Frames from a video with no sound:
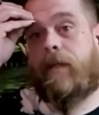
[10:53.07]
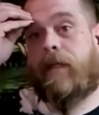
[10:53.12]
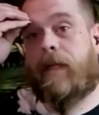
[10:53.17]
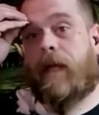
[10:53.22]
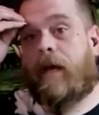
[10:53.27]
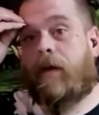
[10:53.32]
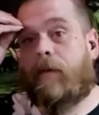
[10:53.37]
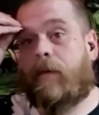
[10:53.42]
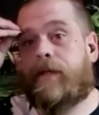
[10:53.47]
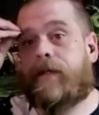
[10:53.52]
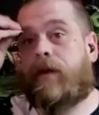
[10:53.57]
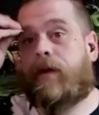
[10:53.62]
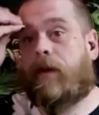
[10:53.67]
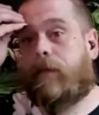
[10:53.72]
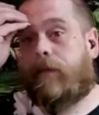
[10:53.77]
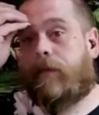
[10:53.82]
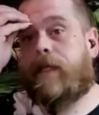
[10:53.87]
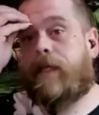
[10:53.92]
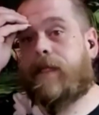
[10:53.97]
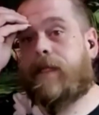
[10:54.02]
but I always
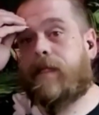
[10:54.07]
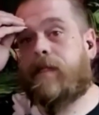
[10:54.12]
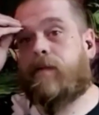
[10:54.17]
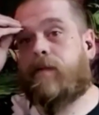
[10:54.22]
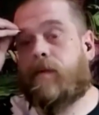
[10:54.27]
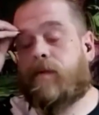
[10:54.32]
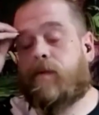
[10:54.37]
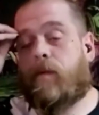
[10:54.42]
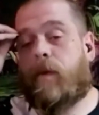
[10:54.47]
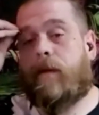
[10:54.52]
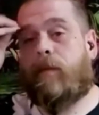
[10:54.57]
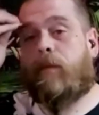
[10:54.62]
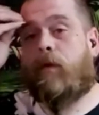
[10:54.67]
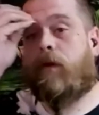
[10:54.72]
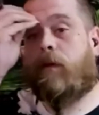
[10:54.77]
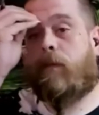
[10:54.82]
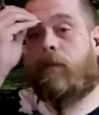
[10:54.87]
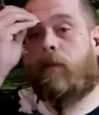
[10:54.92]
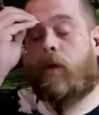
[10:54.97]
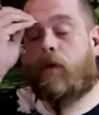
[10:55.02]
thought Pieces was way
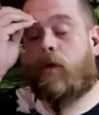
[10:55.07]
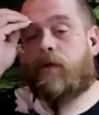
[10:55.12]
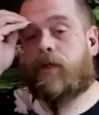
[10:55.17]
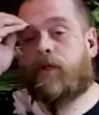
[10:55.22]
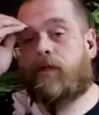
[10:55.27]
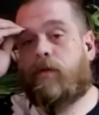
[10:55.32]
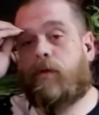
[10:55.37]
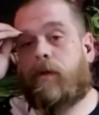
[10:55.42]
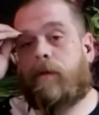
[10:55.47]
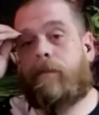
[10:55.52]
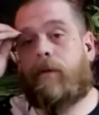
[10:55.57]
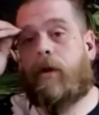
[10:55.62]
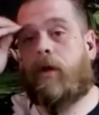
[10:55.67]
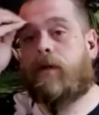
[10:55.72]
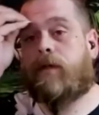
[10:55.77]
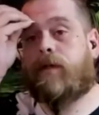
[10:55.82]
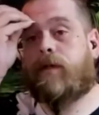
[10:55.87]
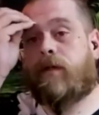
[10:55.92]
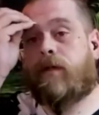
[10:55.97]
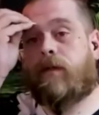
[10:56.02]
more emotional and
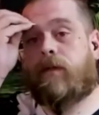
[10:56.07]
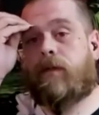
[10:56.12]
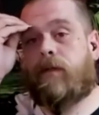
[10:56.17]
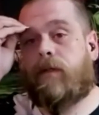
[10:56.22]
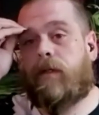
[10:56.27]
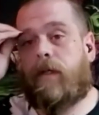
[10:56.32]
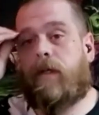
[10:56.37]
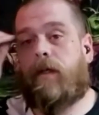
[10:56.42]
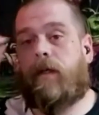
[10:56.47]
personal,